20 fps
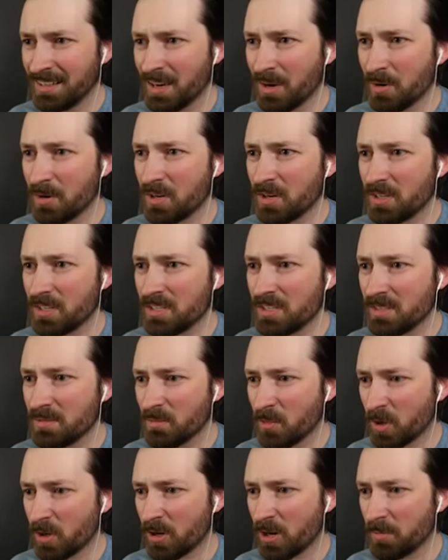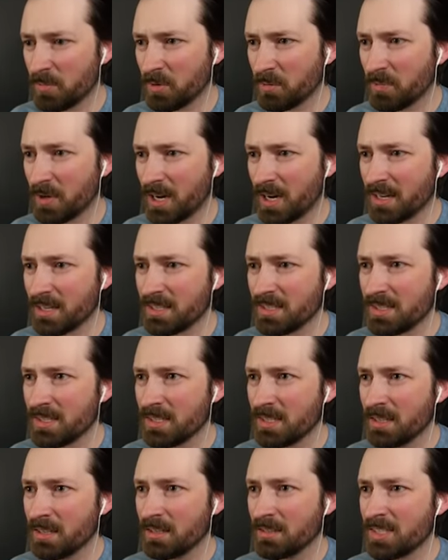Oh, good. More crumpled
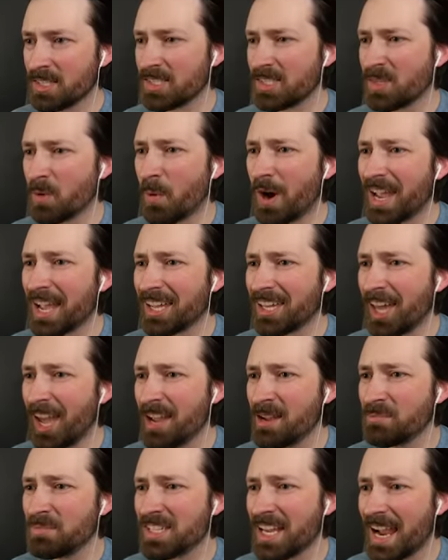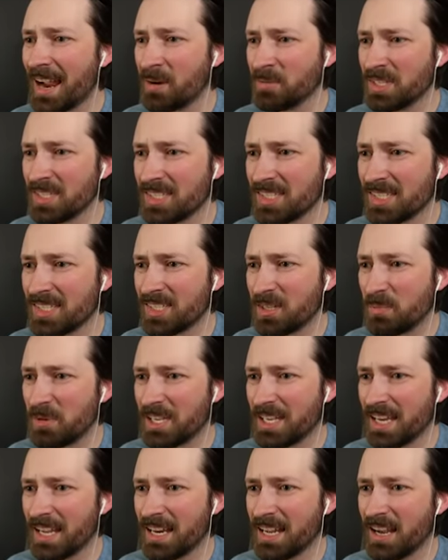bodies. This is the way I came down. This is the
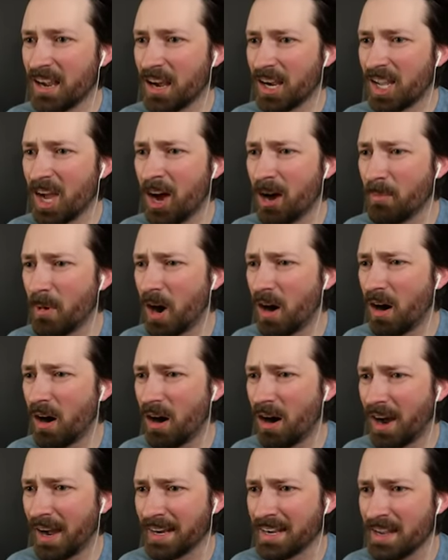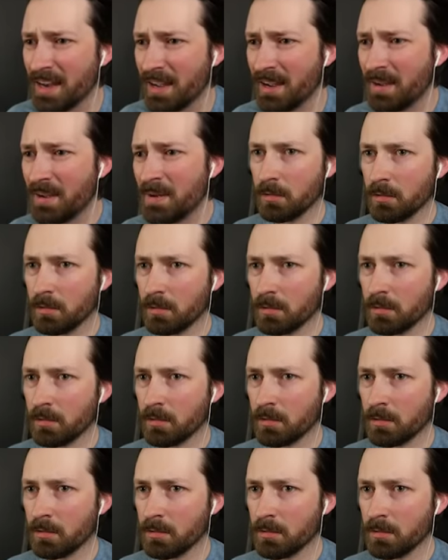beginning. Oh, come on!
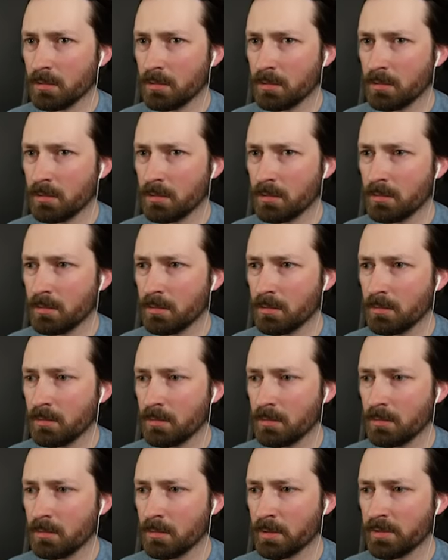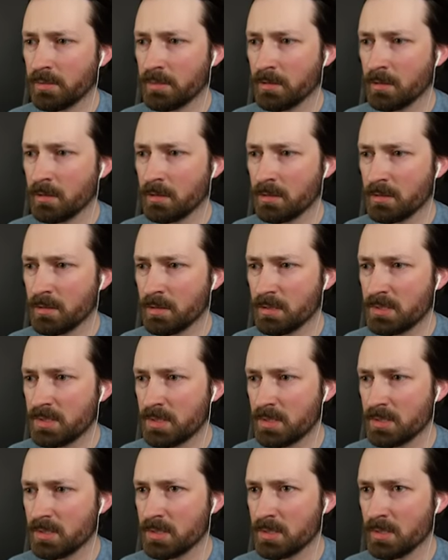Oh, I think
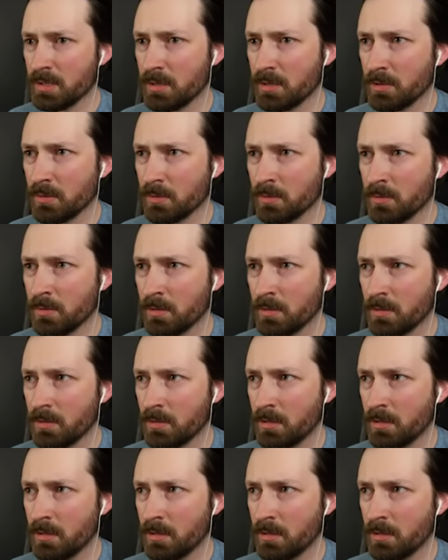this is new.